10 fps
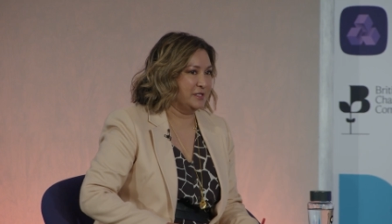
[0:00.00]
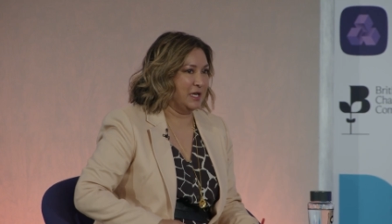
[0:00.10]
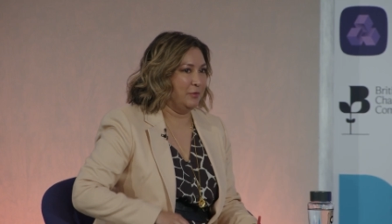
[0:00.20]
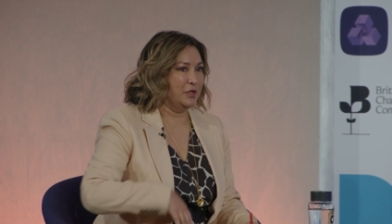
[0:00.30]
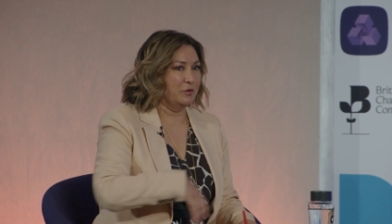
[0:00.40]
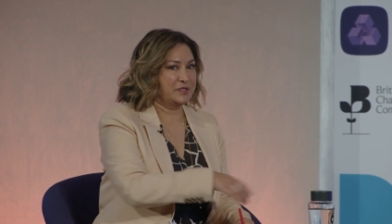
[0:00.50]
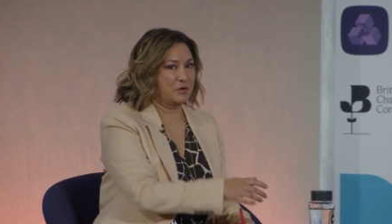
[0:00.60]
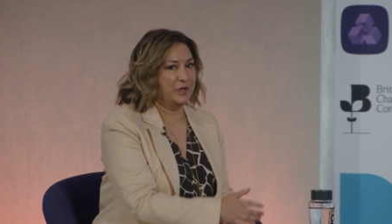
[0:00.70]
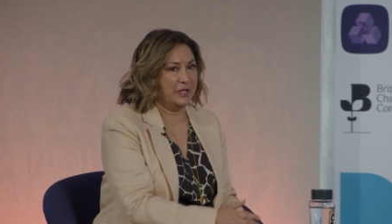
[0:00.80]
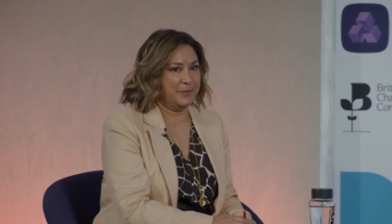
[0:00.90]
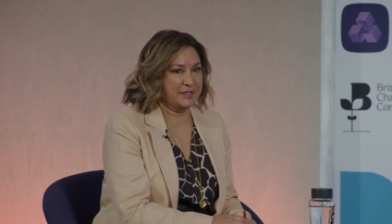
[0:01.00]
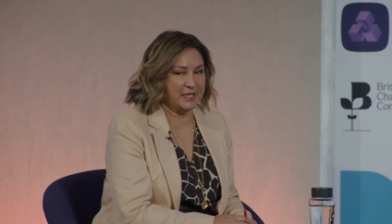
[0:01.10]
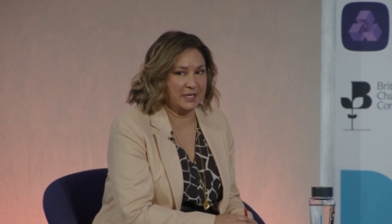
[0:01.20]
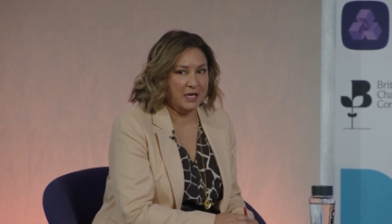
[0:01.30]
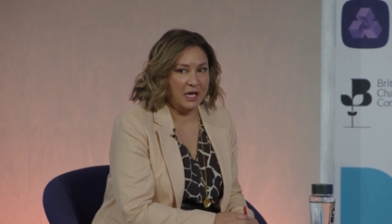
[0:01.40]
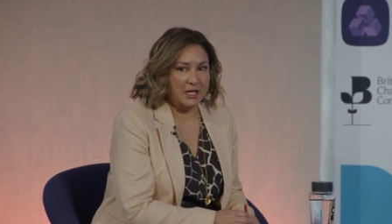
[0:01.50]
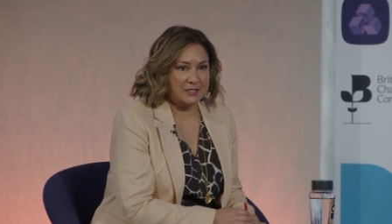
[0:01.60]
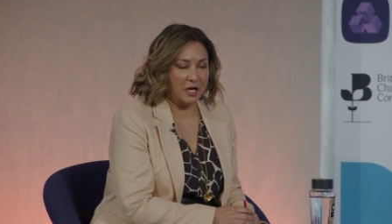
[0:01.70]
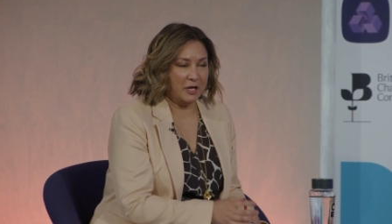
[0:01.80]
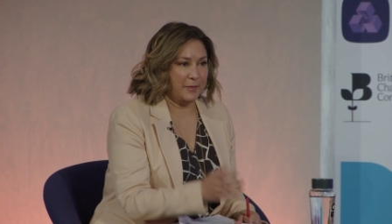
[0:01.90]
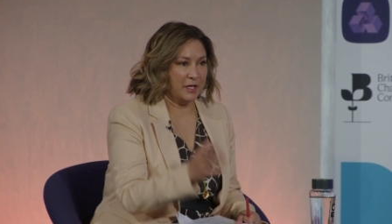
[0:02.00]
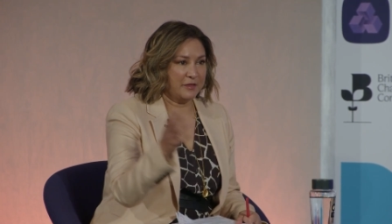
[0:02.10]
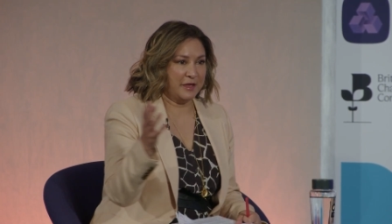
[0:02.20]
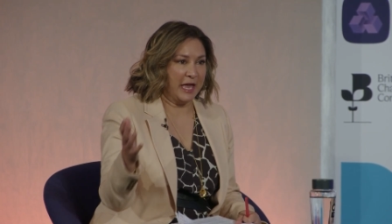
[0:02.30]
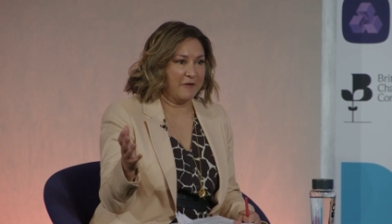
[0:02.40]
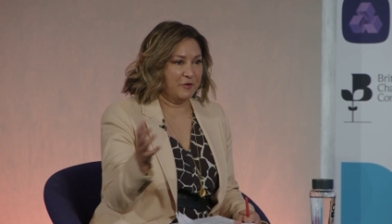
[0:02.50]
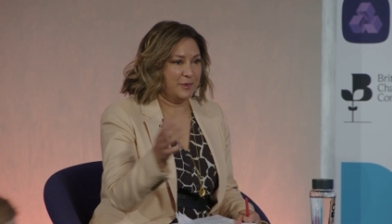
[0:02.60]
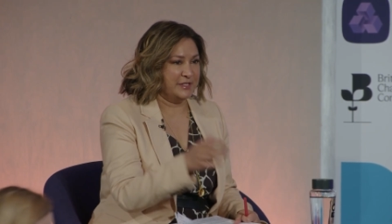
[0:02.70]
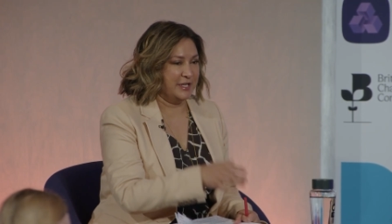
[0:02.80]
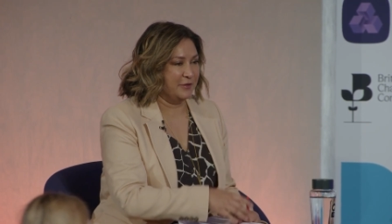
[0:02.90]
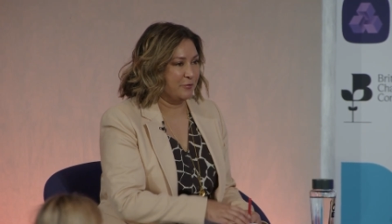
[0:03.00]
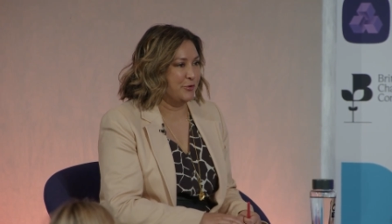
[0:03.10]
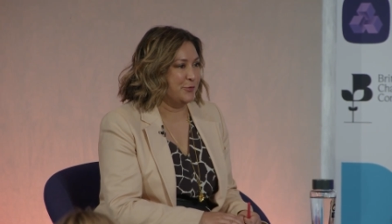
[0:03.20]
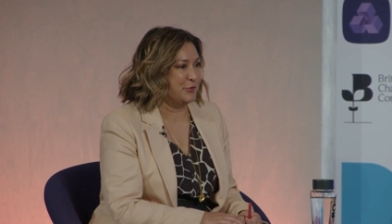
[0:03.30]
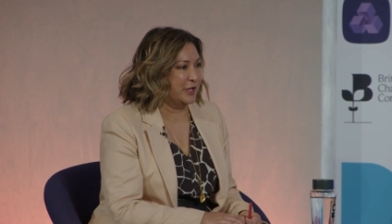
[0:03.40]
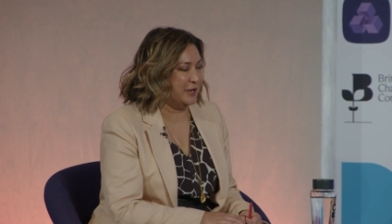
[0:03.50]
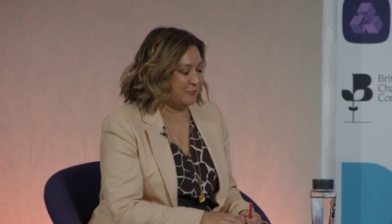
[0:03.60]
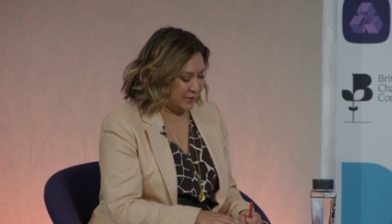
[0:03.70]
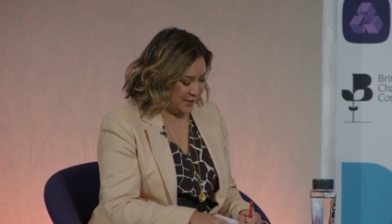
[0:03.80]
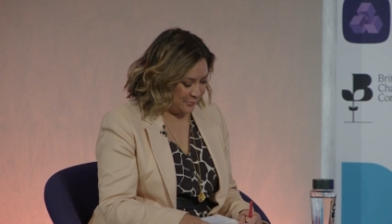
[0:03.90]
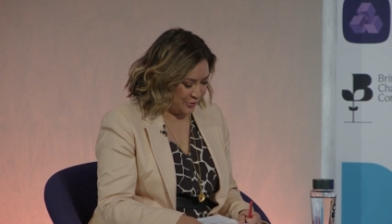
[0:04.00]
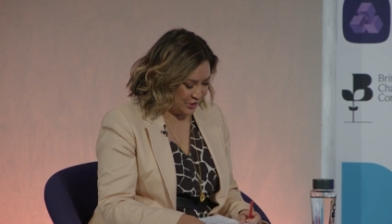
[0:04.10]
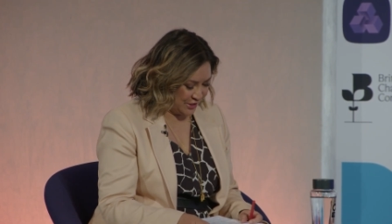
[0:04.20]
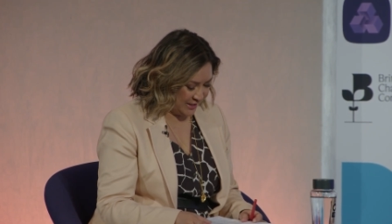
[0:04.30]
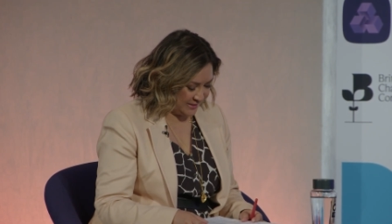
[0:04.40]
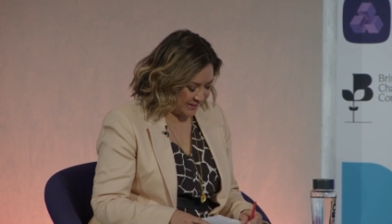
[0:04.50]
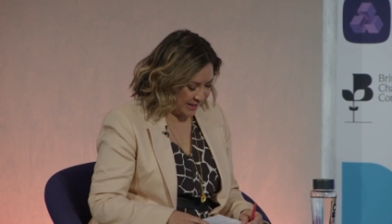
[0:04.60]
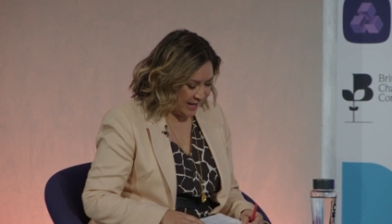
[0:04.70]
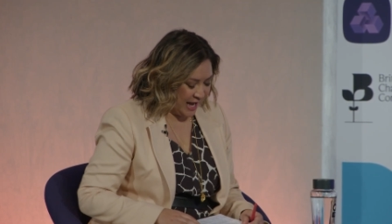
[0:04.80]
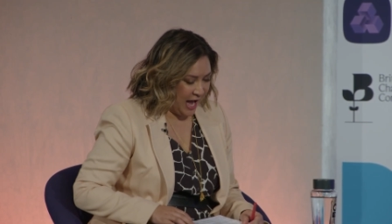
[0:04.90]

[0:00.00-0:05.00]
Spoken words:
today. We know it's a really busy time, and I think everybody in the room really, really appreciates it.